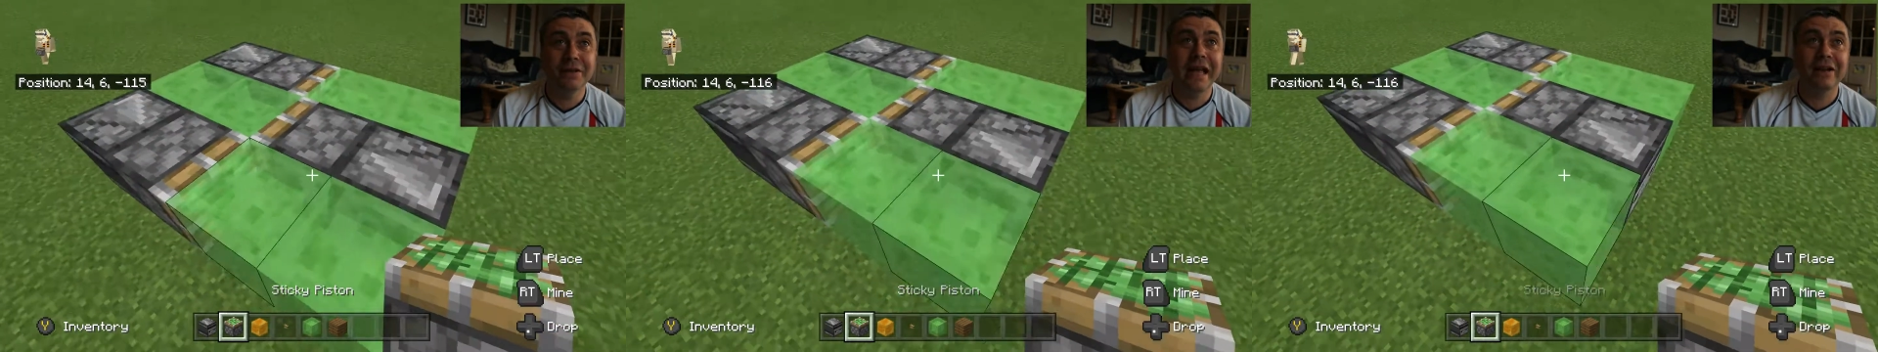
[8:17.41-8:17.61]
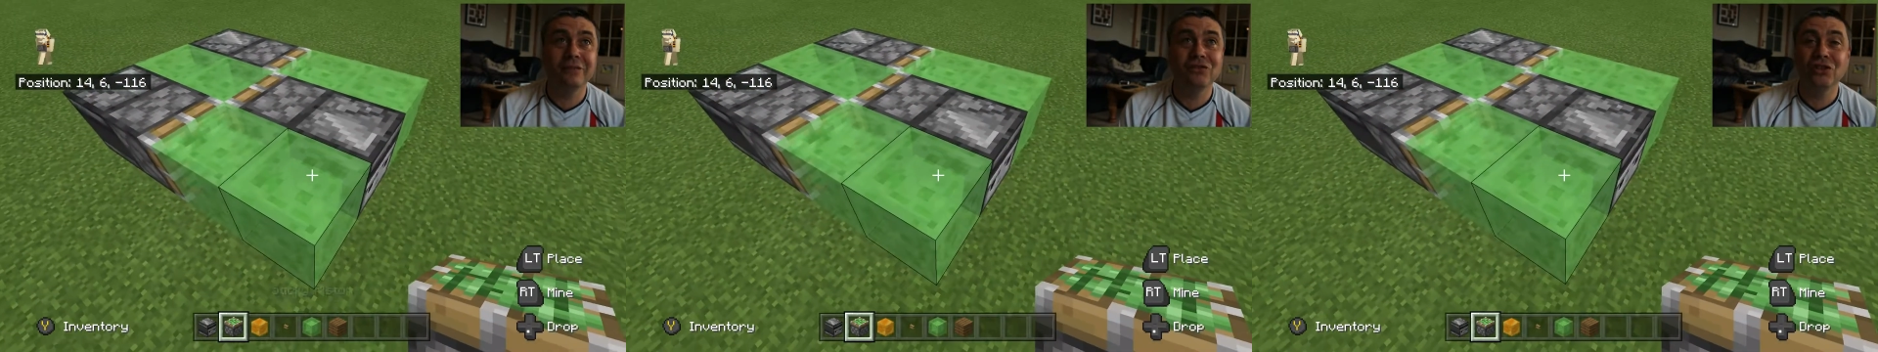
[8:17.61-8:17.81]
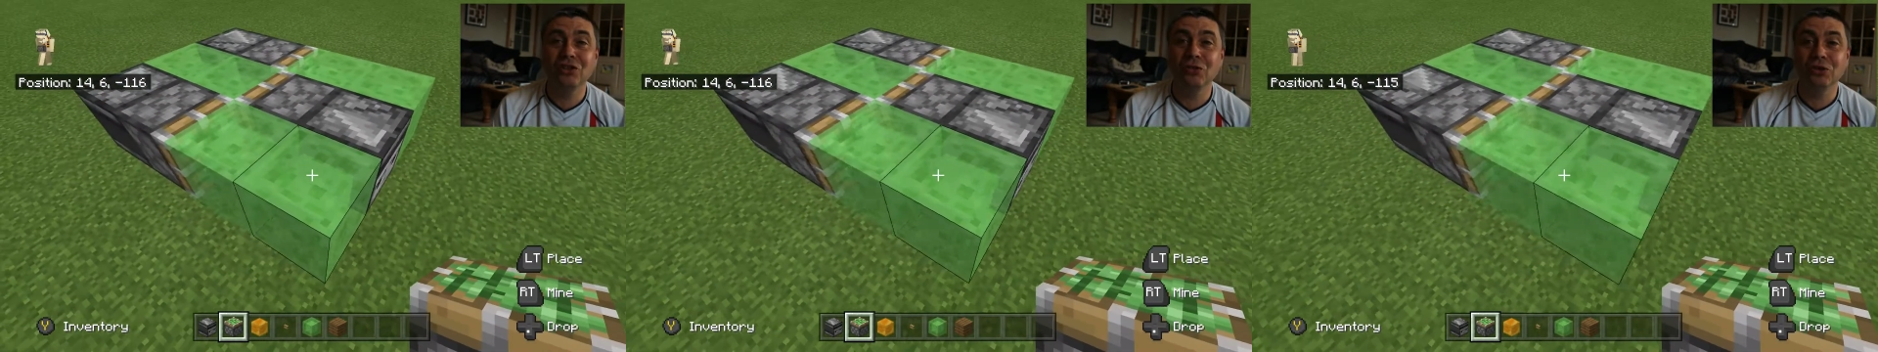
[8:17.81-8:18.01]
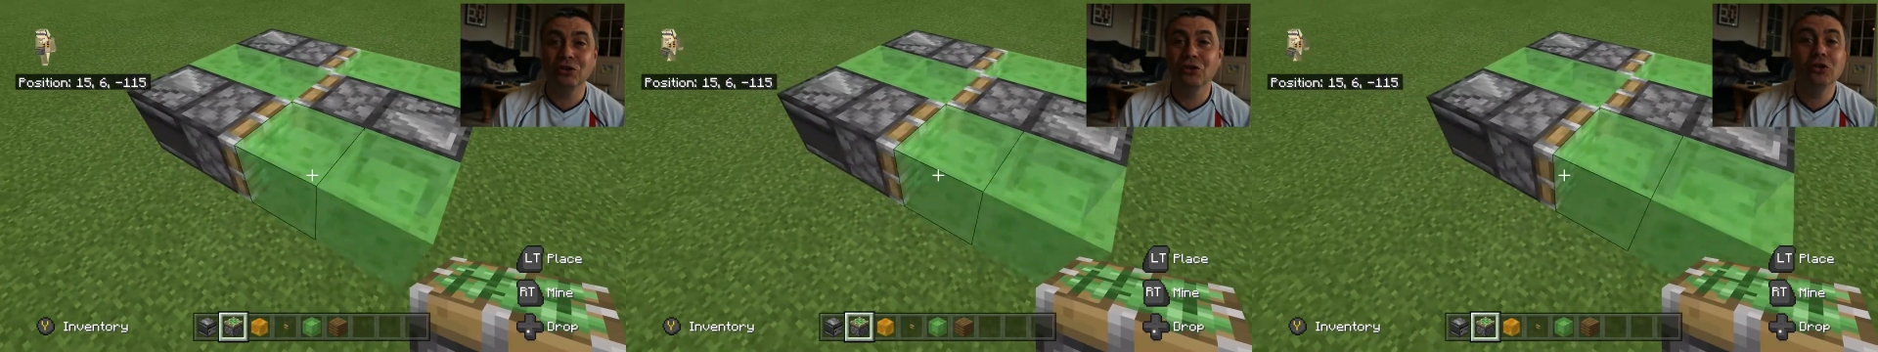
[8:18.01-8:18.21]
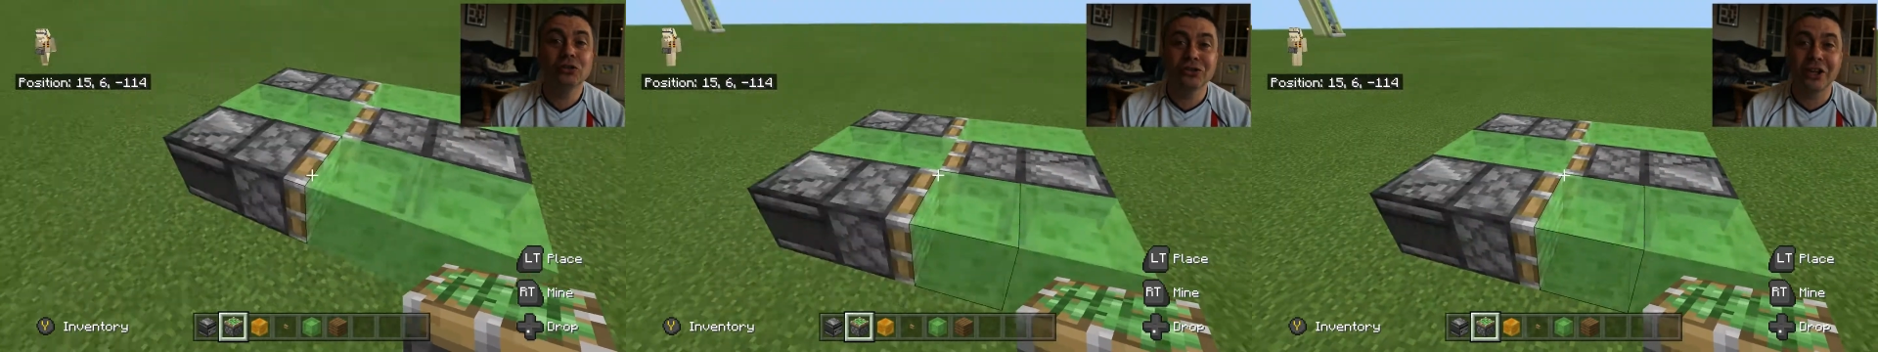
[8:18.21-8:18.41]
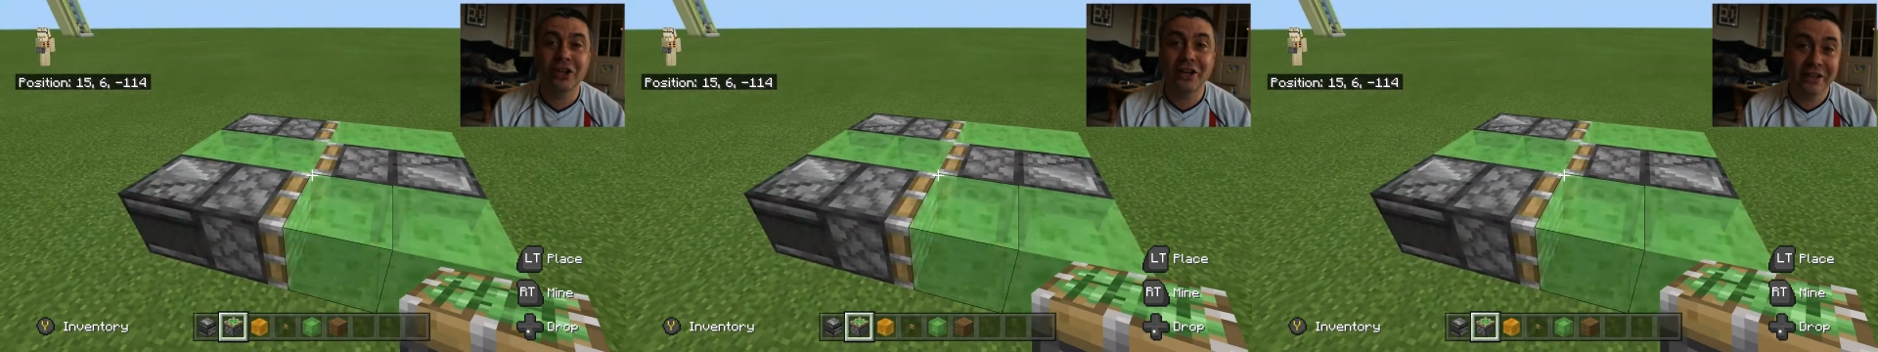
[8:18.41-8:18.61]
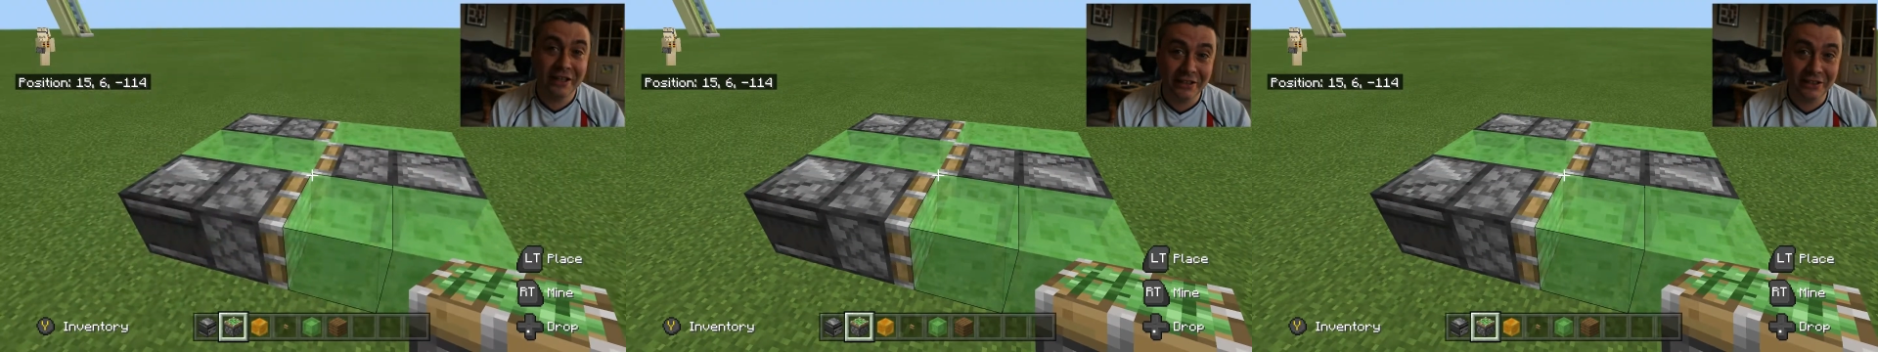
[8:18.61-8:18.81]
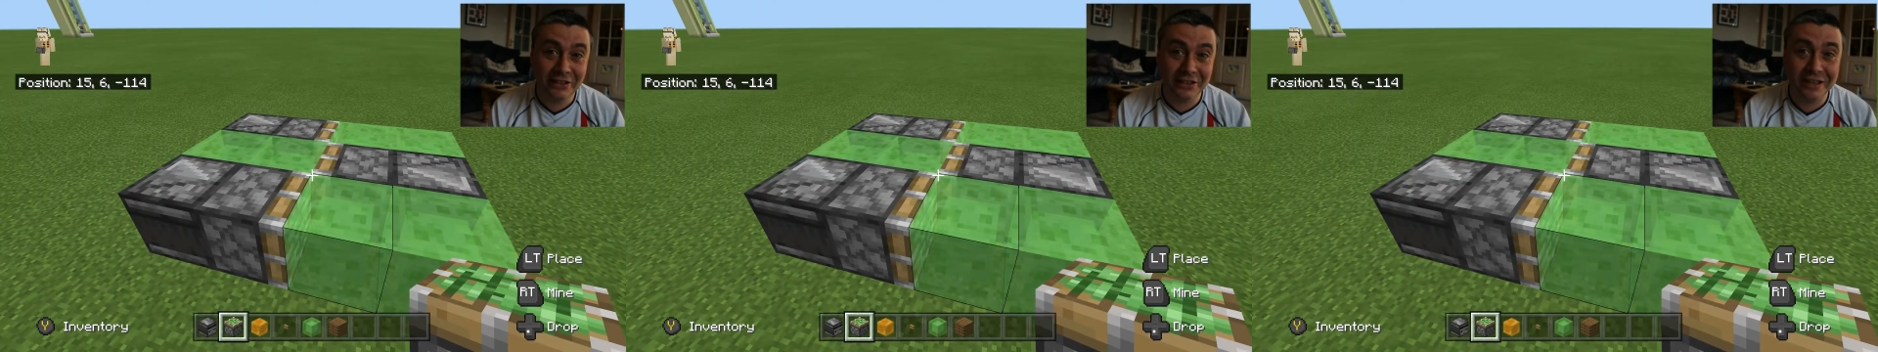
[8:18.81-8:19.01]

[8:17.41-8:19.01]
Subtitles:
have two on your side